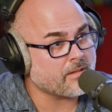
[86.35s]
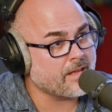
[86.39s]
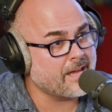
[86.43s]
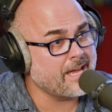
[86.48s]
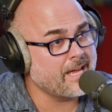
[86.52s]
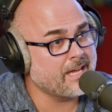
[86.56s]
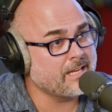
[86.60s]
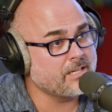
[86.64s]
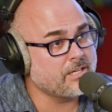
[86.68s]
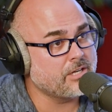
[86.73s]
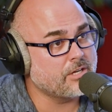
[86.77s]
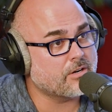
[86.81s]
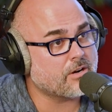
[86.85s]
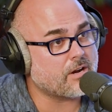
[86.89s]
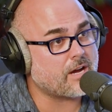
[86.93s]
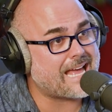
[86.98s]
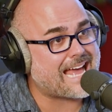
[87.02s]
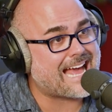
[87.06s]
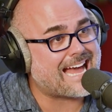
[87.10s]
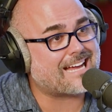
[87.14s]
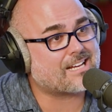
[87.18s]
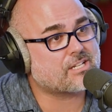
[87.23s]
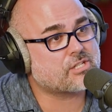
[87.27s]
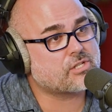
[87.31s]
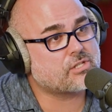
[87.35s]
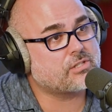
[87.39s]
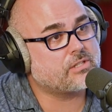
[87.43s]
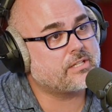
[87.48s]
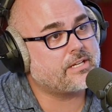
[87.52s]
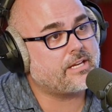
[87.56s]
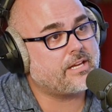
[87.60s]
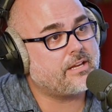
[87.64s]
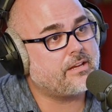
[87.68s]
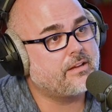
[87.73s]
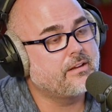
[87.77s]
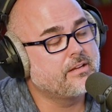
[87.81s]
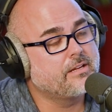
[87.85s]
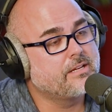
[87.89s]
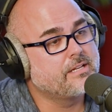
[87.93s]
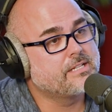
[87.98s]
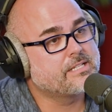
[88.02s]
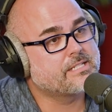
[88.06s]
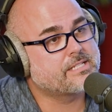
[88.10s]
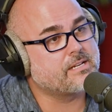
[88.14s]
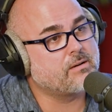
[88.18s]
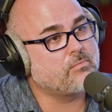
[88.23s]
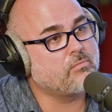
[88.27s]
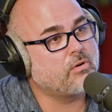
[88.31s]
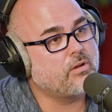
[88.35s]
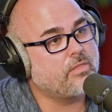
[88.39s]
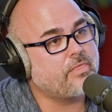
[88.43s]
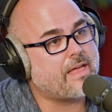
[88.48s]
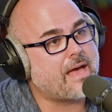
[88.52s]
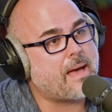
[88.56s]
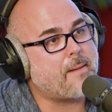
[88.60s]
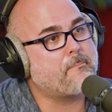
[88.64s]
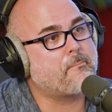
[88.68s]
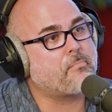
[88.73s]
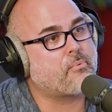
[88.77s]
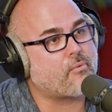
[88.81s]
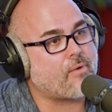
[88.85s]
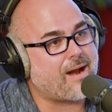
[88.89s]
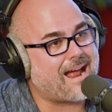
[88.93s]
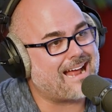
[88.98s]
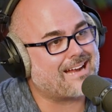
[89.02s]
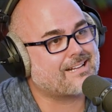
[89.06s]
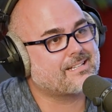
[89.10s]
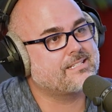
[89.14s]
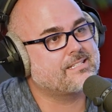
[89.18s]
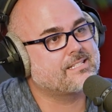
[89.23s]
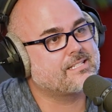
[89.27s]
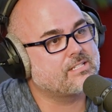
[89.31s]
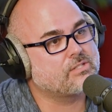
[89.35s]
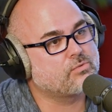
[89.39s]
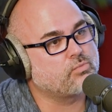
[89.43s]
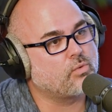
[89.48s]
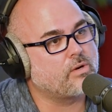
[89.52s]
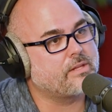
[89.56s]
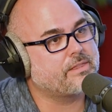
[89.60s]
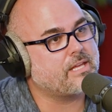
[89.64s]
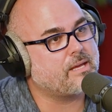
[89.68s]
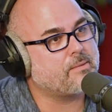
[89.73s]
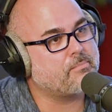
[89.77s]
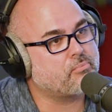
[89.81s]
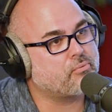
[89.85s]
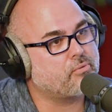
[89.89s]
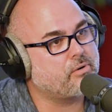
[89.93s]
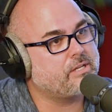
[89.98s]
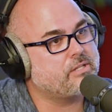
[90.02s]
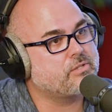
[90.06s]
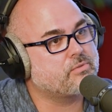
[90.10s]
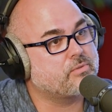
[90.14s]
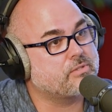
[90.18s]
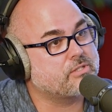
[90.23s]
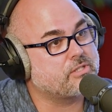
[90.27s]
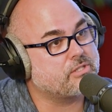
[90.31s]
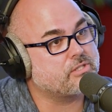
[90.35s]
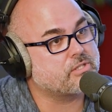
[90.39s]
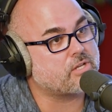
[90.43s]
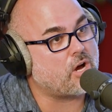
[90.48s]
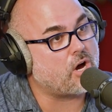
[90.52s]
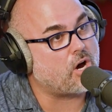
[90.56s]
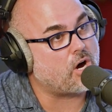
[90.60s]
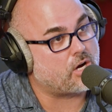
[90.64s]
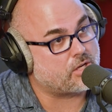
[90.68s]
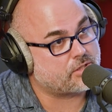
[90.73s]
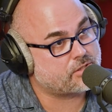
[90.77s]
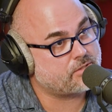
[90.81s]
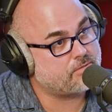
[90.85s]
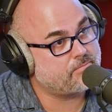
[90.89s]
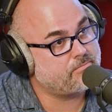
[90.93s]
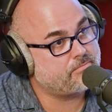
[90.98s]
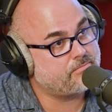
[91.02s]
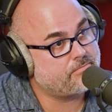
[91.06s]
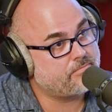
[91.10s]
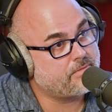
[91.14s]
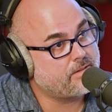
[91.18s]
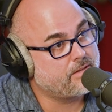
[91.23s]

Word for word: and you're actually someone that practices what they preach, which is awesome.